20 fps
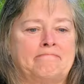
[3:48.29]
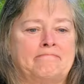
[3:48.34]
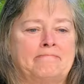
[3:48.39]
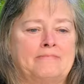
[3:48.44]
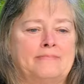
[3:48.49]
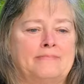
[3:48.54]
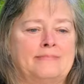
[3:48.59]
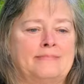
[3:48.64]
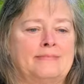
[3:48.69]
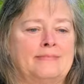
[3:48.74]

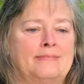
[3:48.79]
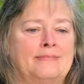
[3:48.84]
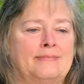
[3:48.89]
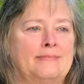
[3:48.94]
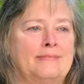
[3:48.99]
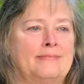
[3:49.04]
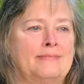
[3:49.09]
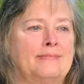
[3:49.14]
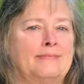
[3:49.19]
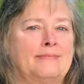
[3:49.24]

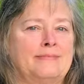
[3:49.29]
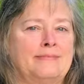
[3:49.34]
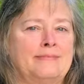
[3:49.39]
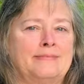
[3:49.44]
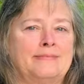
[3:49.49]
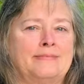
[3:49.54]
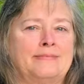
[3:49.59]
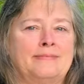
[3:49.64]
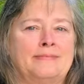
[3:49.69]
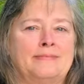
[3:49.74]

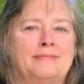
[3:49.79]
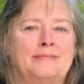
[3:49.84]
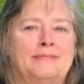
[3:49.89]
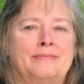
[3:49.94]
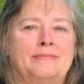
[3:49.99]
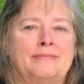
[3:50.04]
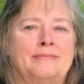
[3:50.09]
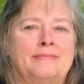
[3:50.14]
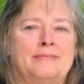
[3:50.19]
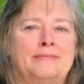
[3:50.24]

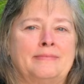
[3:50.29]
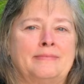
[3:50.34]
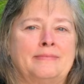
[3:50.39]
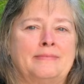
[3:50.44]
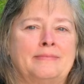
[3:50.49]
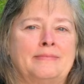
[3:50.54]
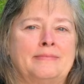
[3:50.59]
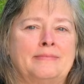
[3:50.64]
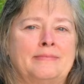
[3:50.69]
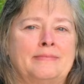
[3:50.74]

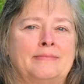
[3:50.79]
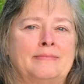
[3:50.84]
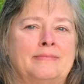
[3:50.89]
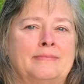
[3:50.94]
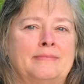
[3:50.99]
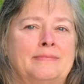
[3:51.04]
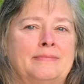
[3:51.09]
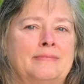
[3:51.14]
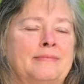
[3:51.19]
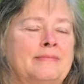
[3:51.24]

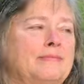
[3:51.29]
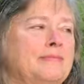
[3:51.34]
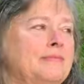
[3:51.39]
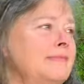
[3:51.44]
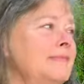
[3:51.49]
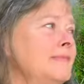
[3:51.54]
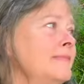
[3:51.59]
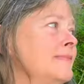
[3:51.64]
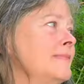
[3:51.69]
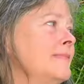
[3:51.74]

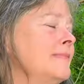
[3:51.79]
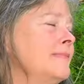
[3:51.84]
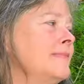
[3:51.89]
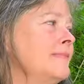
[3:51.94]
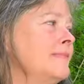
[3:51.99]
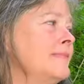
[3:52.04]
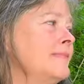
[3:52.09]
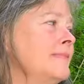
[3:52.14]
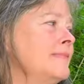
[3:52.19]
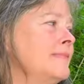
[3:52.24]

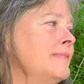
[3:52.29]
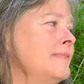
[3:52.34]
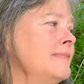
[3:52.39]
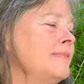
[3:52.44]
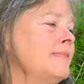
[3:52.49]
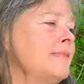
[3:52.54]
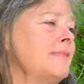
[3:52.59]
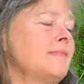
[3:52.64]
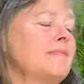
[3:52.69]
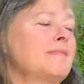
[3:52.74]

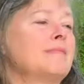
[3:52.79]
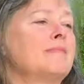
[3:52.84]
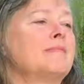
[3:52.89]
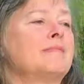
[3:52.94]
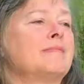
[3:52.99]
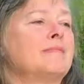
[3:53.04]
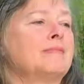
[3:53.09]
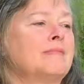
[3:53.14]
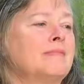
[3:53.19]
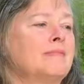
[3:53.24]
This person isn't speaking.